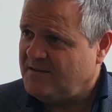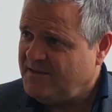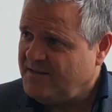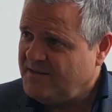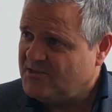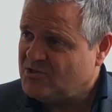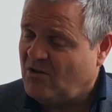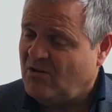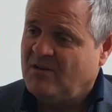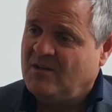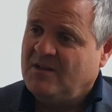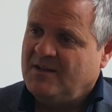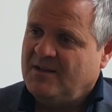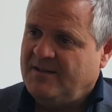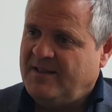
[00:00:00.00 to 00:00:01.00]
years old,
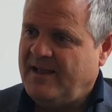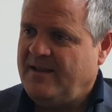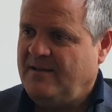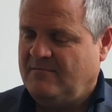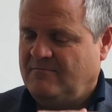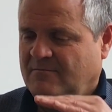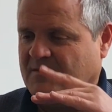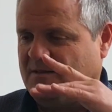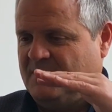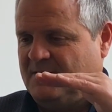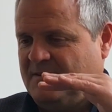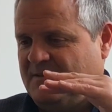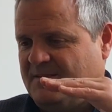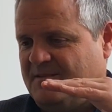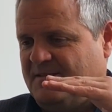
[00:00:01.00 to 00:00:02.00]
then
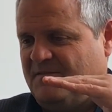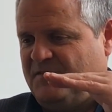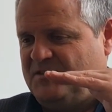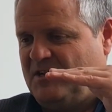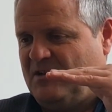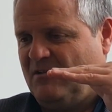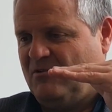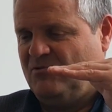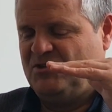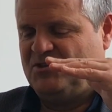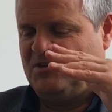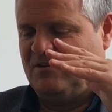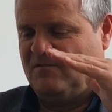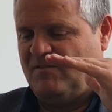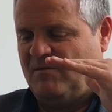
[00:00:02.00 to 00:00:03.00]
the physical
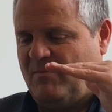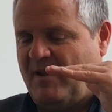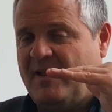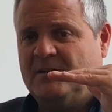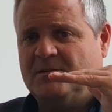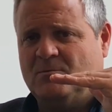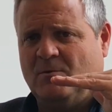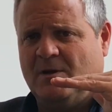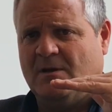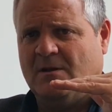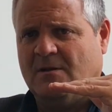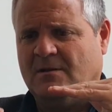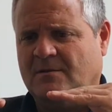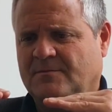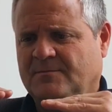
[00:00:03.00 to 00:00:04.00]
condition of the players
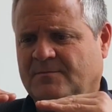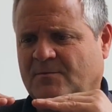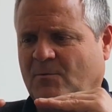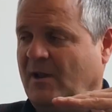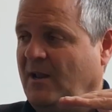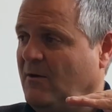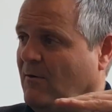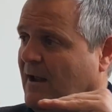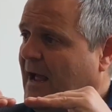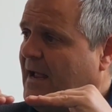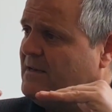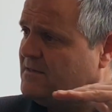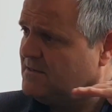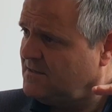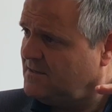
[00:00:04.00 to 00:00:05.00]
will
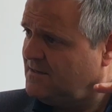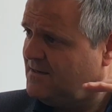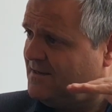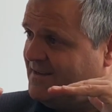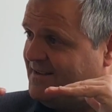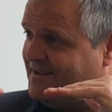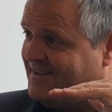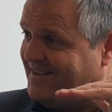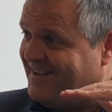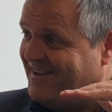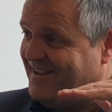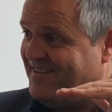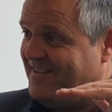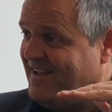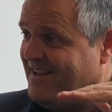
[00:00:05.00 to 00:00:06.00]
equalize.
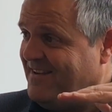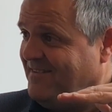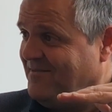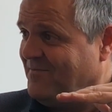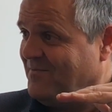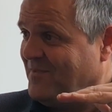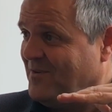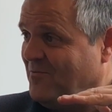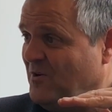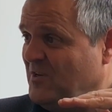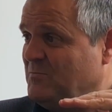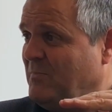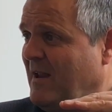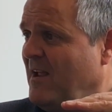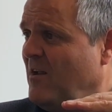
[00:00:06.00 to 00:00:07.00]
And then
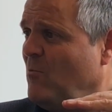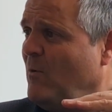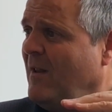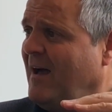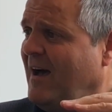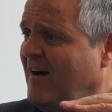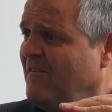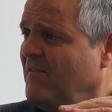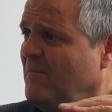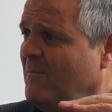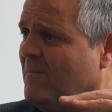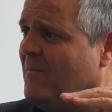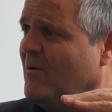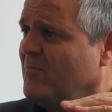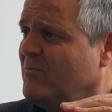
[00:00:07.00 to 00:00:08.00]
which player will have
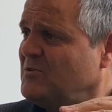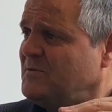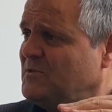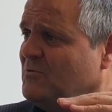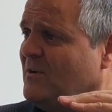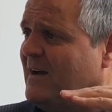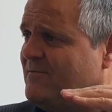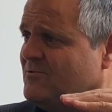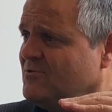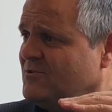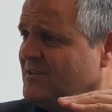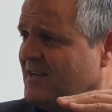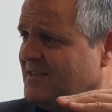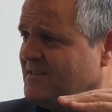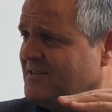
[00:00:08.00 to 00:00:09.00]
more possibilities to have
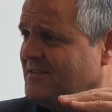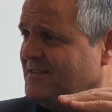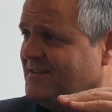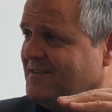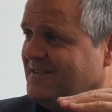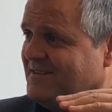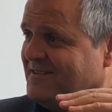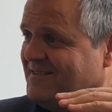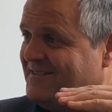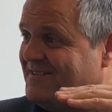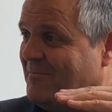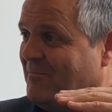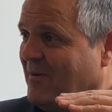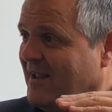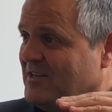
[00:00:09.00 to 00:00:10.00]
success?
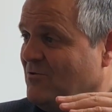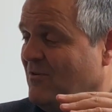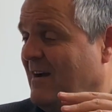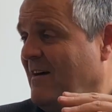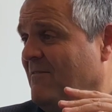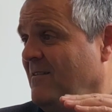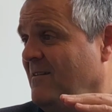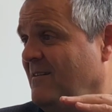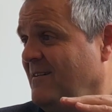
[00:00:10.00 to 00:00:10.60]
The players who have